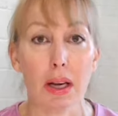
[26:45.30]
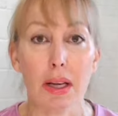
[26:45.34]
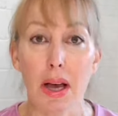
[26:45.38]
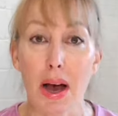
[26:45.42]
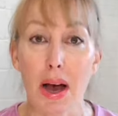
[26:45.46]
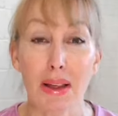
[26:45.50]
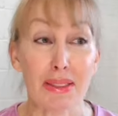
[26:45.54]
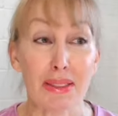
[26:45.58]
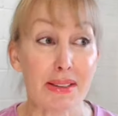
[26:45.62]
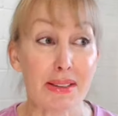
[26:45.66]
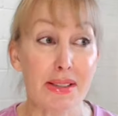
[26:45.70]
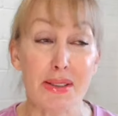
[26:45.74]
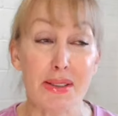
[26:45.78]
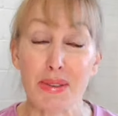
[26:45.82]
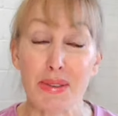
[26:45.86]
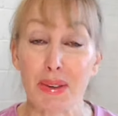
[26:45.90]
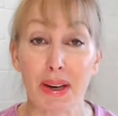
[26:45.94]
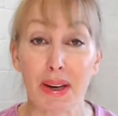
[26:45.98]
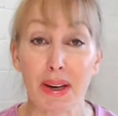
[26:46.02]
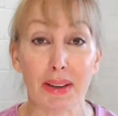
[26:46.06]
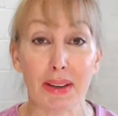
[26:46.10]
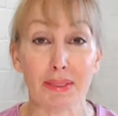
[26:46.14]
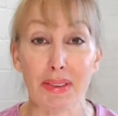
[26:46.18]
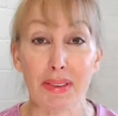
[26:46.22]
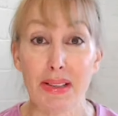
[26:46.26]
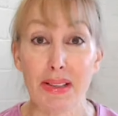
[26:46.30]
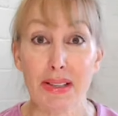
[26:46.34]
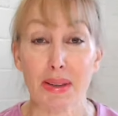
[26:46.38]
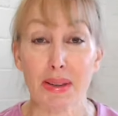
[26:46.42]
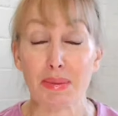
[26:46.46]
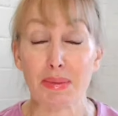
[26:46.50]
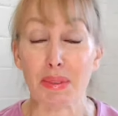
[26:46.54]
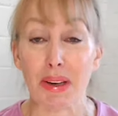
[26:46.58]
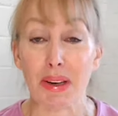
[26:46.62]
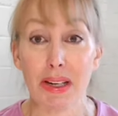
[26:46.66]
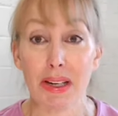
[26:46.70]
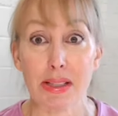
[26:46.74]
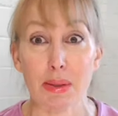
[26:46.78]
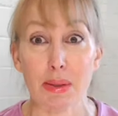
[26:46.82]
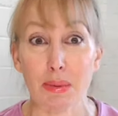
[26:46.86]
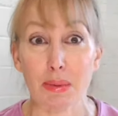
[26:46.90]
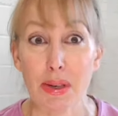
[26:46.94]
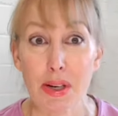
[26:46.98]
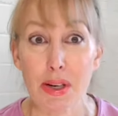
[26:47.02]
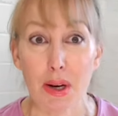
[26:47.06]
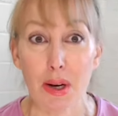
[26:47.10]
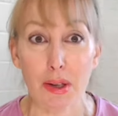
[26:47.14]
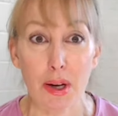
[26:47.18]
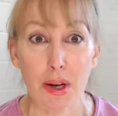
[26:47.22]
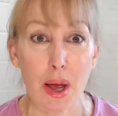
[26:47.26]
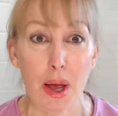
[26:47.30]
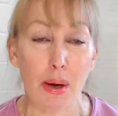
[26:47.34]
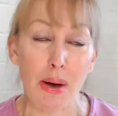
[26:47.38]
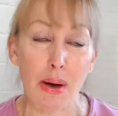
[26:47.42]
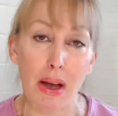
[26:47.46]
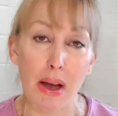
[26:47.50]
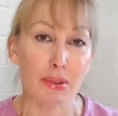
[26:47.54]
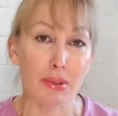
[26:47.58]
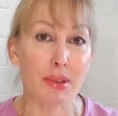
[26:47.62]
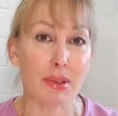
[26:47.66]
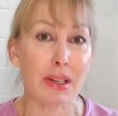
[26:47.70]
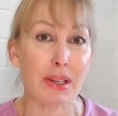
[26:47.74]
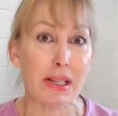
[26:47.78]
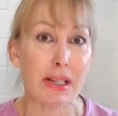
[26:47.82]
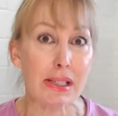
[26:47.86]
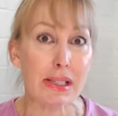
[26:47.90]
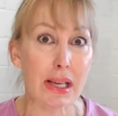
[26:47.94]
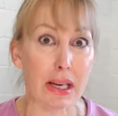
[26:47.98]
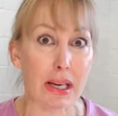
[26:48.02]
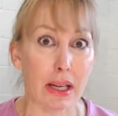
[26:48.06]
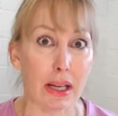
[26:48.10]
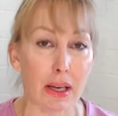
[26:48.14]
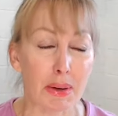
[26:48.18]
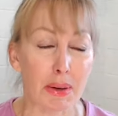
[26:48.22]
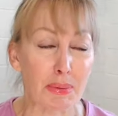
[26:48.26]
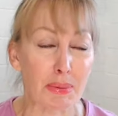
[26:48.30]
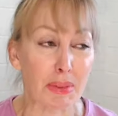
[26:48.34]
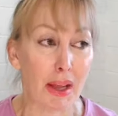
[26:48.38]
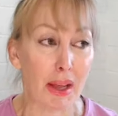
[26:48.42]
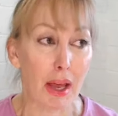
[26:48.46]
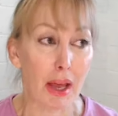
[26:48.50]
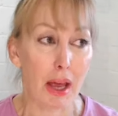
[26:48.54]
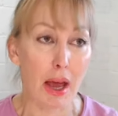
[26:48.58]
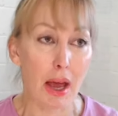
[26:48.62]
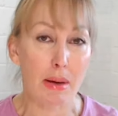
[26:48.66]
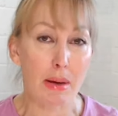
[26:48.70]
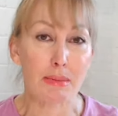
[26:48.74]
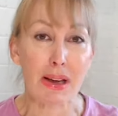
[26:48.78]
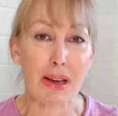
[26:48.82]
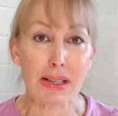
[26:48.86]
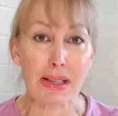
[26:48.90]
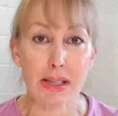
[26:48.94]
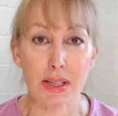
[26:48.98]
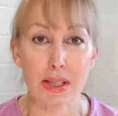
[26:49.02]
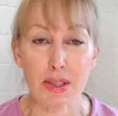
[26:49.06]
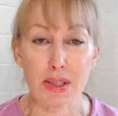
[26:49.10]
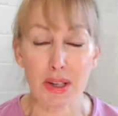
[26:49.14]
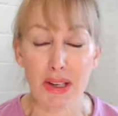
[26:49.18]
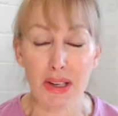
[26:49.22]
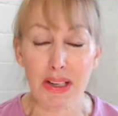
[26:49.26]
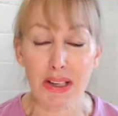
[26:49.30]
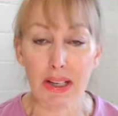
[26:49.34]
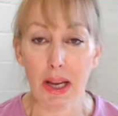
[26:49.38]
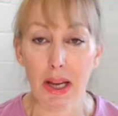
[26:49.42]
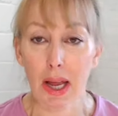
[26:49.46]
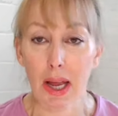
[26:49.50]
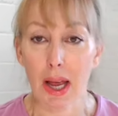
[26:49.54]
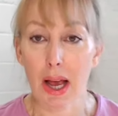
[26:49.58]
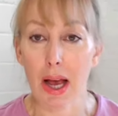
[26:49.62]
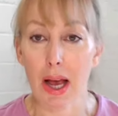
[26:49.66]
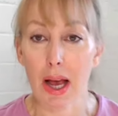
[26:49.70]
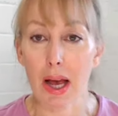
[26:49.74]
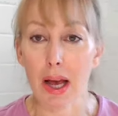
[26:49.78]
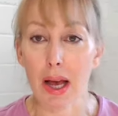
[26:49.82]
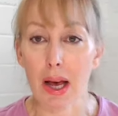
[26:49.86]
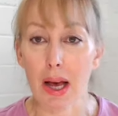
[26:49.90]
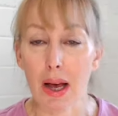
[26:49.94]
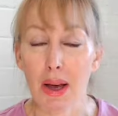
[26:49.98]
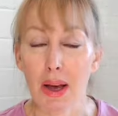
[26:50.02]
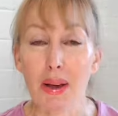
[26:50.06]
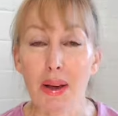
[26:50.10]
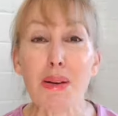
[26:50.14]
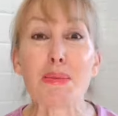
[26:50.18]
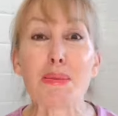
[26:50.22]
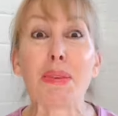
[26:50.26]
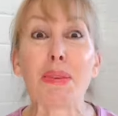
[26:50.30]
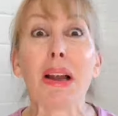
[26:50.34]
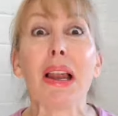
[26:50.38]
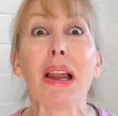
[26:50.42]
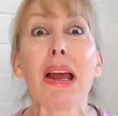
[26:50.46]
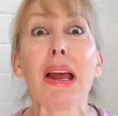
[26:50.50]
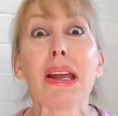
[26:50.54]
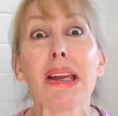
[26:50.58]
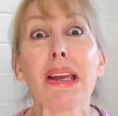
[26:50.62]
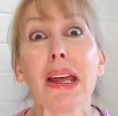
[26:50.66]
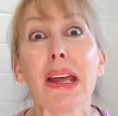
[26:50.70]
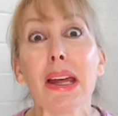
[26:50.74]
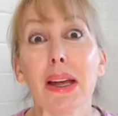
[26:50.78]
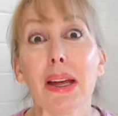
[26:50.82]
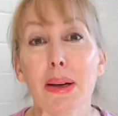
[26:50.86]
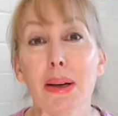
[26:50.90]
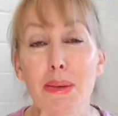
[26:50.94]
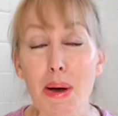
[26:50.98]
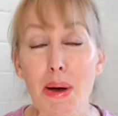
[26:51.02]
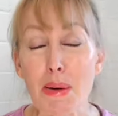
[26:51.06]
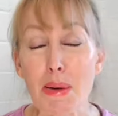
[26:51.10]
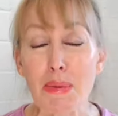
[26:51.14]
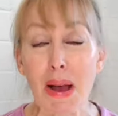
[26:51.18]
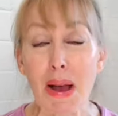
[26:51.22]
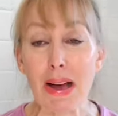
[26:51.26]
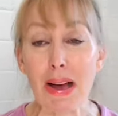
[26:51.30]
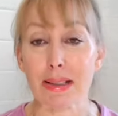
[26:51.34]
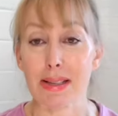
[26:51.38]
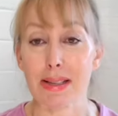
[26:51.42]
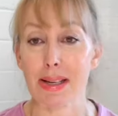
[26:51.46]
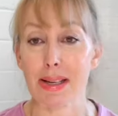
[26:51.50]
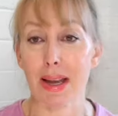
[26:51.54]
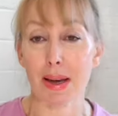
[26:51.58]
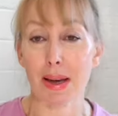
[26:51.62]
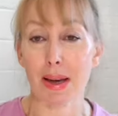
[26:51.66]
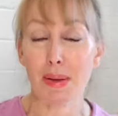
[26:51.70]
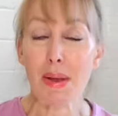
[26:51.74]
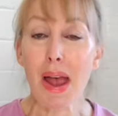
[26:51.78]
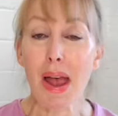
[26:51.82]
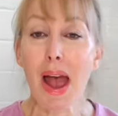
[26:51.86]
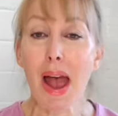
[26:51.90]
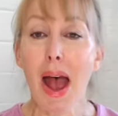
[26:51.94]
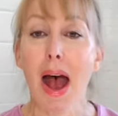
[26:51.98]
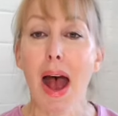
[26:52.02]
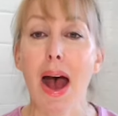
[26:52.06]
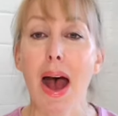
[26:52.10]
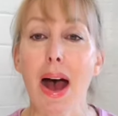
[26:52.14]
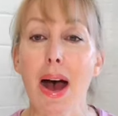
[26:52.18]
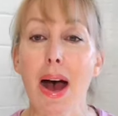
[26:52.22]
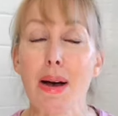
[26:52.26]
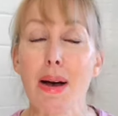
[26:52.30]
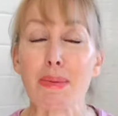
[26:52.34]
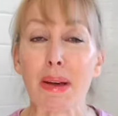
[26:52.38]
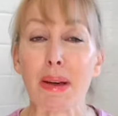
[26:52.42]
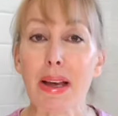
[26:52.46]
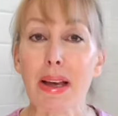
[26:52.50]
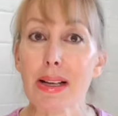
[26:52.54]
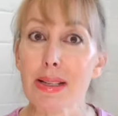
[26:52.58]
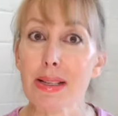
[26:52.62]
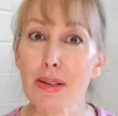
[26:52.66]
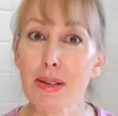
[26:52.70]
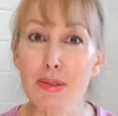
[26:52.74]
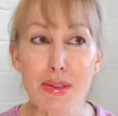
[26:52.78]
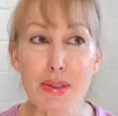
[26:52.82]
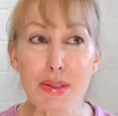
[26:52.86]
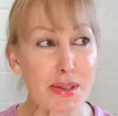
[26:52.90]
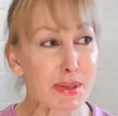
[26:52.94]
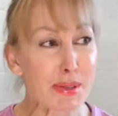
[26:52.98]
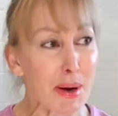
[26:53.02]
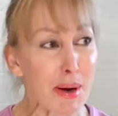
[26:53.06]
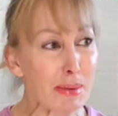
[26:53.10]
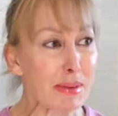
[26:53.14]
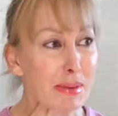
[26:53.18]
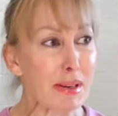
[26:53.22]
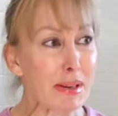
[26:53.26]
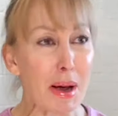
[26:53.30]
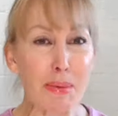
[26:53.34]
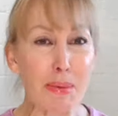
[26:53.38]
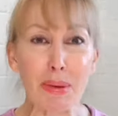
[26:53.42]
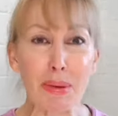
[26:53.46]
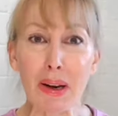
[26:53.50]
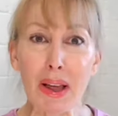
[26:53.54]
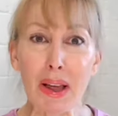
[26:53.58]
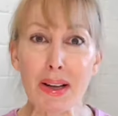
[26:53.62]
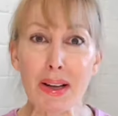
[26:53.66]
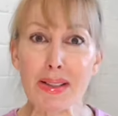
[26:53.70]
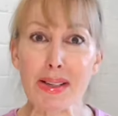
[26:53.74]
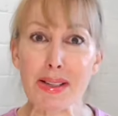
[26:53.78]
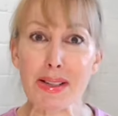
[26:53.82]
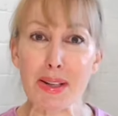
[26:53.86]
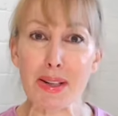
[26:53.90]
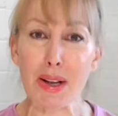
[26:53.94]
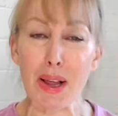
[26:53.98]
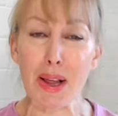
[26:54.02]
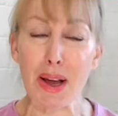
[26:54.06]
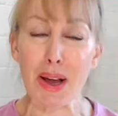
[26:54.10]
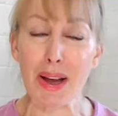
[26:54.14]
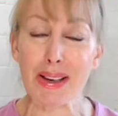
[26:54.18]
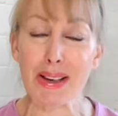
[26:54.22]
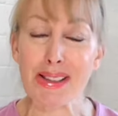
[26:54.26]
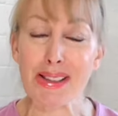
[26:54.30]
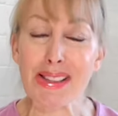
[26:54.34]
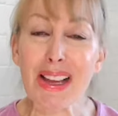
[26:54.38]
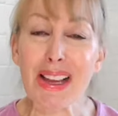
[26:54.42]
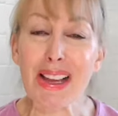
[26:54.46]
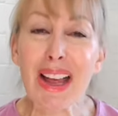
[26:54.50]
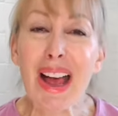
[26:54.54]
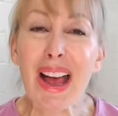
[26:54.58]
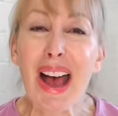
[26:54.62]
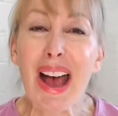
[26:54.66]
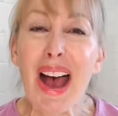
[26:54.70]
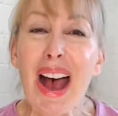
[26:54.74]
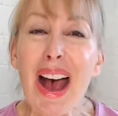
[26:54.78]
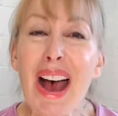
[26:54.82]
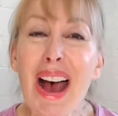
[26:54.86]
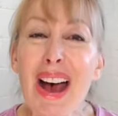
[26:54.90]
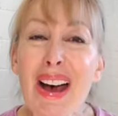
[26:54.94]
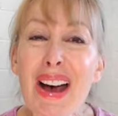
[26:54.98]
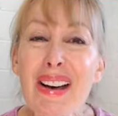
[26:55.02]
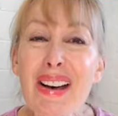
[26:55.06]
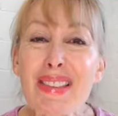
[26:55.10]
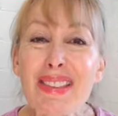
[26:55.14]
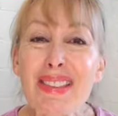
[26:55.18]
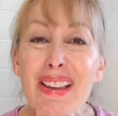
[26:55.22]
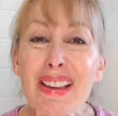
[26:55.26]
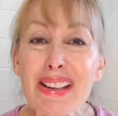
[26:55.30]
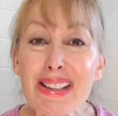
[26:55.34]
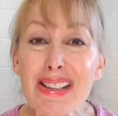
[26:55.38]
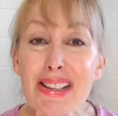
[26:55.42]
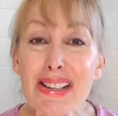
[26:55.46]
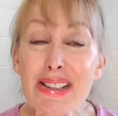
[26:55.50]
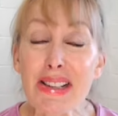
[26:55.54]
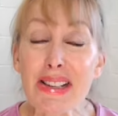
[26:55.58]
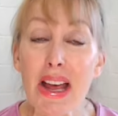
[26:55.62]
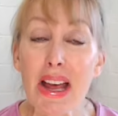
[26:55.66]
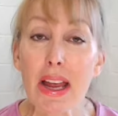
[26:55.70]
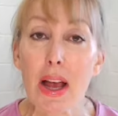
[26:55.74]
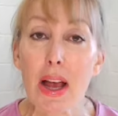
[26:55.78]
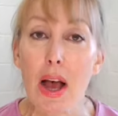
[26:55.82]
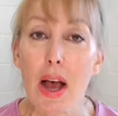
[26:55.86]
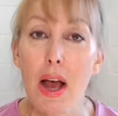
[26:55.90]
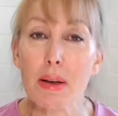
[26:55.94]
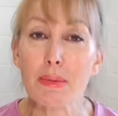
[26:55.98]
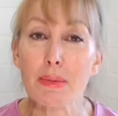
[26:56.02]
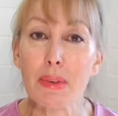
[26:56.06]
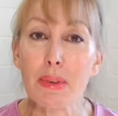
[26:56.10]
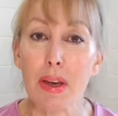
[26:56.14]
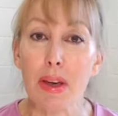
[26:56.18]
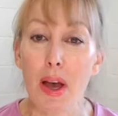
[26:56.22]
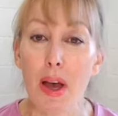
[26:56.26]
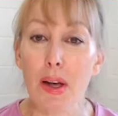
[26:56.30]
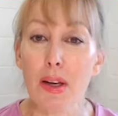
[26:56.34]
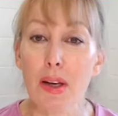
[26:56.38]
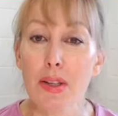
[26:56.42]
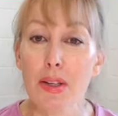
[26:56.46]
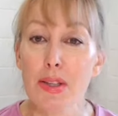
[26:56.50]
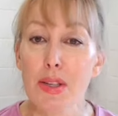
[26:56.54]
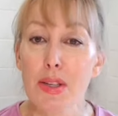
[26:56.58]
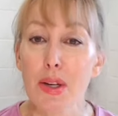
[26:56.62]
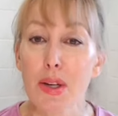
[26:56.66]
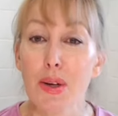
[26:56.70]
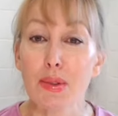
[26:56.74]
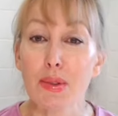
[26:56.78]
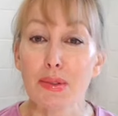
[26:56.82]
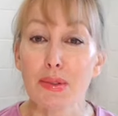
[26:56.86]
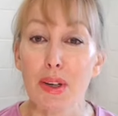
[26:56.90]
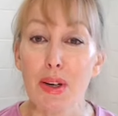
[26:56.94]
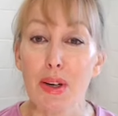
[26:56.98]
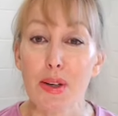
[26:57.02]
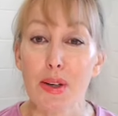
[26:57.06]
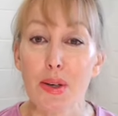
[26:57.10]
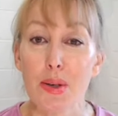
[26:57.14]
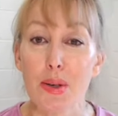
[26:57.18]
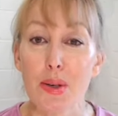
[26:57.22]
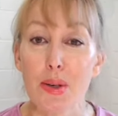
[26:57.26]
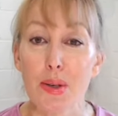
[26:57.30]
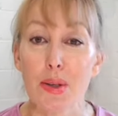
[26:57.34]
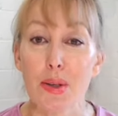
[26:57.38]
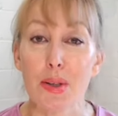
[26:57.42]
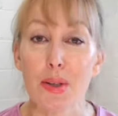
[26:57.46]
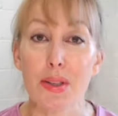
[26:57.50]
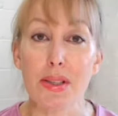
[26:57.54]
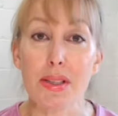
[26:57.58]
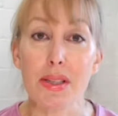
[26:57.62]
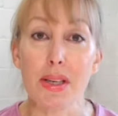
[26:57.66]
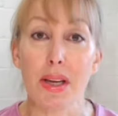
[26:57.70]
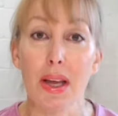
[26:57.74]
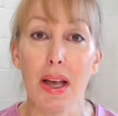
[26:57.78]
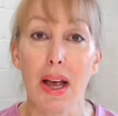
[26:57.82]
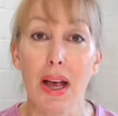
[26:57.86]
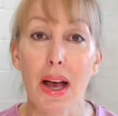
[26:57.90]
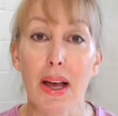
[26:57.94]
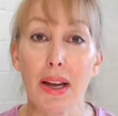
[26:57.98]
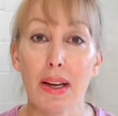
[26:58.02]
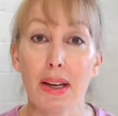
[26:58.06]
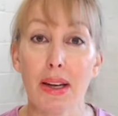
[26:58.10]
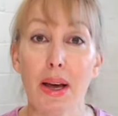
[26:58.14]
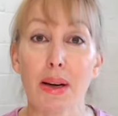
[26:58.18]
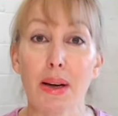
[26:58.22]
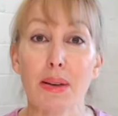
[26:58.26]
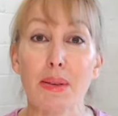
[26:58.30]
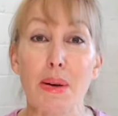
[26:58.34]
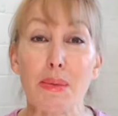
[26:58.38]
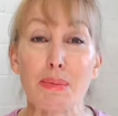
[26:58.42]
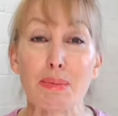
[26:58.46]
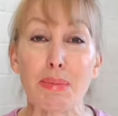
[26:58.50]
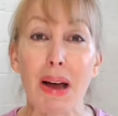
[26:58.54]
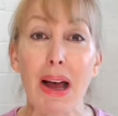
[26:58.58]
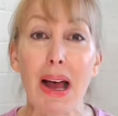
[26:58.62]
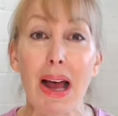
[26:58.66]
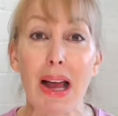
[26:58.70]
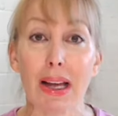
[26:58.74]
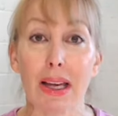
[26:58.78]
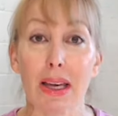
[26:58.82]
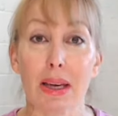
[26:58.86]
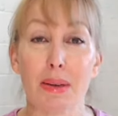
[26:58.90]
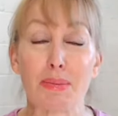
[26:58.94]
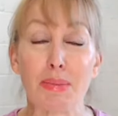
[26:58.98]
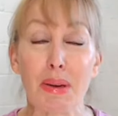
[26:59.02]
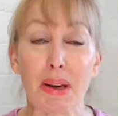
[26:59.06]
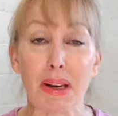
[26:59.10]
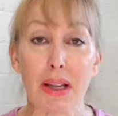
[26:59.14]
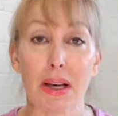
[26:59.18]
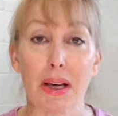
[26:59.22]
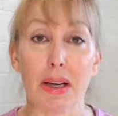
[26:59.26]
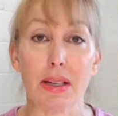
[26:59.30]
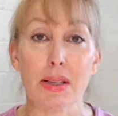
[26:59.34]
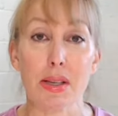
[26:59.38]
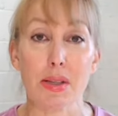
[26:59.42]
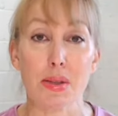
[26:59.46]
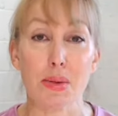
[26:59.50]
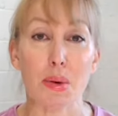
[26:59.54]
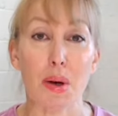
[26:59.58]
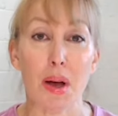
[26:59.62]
cut the stream for some reason. We don't know. I've already sent a message in complaining about it. Because you've disrupted our Pilates class. Let's just say I'm going to record a lower back Pilates